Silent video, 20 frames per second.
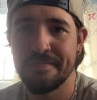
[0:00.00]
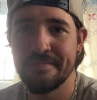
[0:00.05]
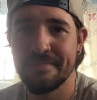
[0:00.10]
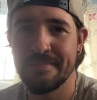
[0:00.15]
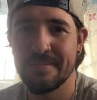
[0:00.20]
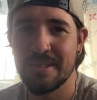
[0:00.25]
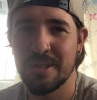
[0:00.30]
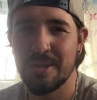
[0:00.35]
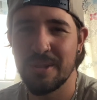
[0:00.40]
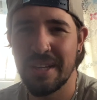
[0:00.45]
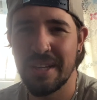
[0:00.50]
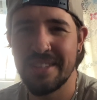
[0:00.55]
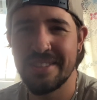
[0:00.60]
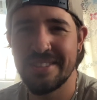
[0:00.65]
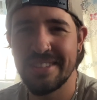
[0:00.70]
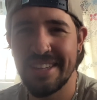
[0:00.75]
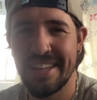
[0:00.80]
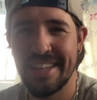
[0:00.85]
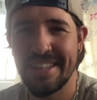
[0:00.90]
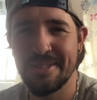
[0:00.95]
So
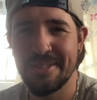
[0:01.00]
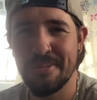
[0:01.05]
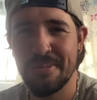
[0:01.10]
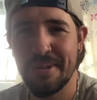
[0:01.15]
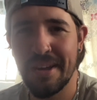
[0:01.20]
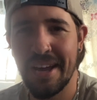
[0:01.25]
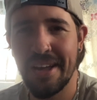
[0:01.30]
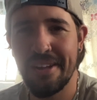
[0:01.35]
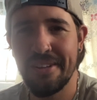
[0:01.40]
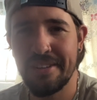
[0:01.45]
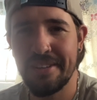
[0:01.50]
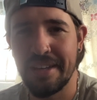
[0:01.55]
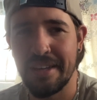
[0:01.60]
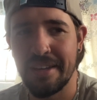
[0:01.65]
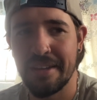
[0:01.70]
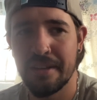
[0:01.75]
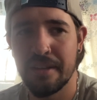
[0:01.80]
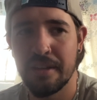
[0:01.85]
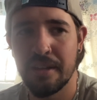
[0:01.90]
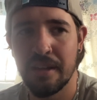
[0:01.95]
it's a reality
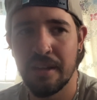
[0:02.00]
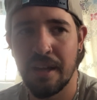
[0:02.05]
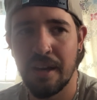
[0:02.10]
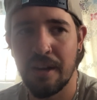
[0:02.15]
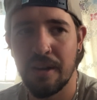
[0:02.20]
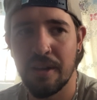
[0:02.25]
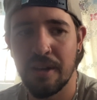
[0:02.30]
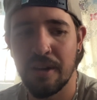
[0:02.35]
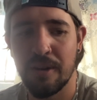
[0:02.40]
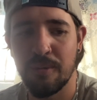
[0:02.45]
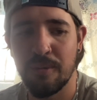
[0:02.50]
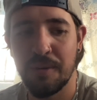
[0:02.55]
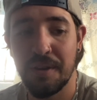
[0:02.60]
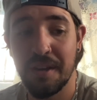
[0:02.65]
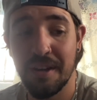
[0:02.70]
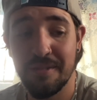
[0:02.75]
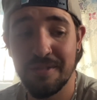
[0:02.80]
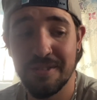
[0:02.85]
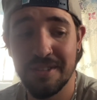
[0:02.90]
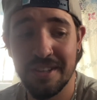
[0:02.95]
that we
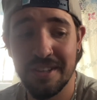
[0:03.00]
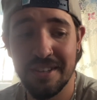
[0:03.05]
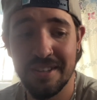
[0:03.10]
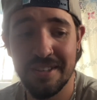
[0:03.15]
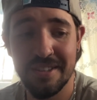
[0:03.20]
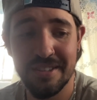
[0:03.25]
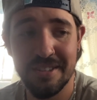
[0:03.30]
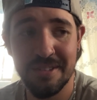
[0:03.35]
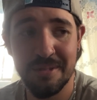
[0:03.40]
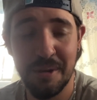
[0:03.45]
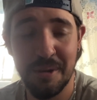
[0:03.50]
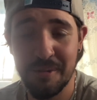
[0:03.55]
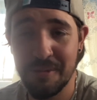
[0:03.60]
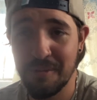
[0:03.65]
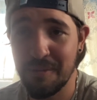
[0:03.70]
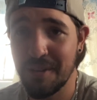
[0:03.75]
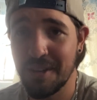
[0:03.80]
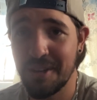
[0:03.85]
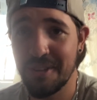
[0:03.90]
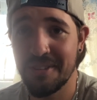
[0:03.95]
have to
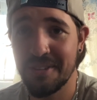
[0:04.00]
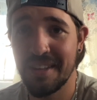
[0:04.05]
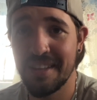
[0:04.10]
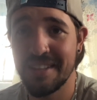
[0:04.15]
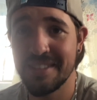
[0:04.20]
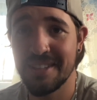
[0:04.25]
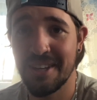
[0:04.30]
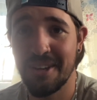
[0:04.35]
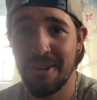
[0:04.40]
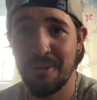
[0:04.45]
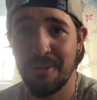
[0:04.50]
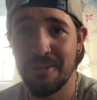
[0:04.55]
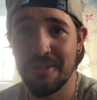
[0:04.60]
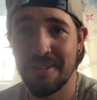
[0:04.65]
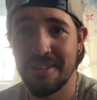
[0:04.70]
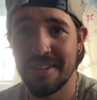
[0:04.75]
figure things out.